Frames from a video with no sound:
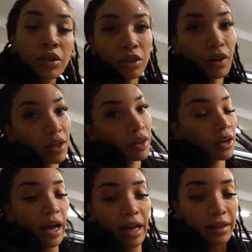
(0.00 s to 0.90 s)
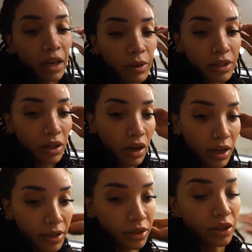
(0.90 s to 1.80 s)
So another hack that we saw
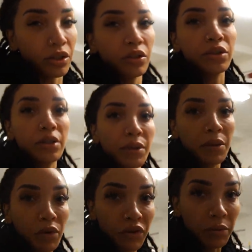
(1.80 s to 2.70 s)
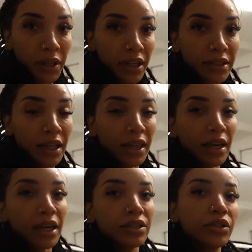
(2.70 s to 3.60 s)
is to use the big moving blankets like
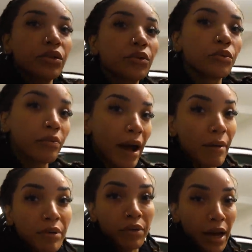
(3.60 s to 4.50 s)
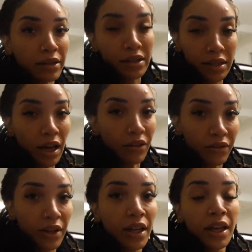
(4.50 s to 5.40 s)
that to wrap around
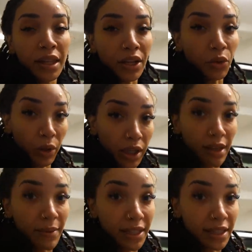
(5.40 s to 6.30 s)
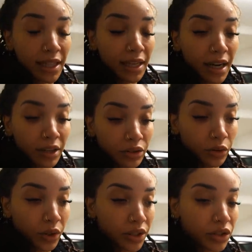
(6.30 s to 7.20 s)
stuff that you wanna keep insulated
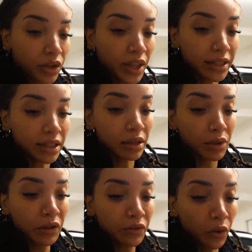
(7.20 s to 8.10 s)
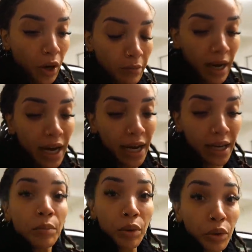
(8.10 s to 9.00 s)
outdoors. So that's gonna be for
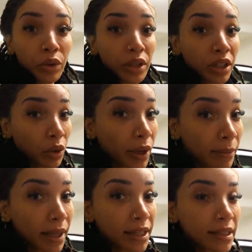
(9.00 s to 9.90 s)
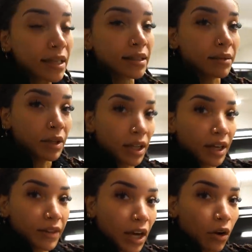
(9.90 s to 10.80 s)
my pool equipment because I'm gonna
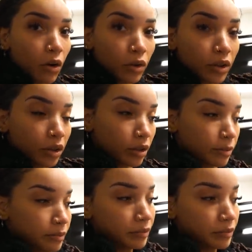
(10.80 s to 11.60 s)
have that whole little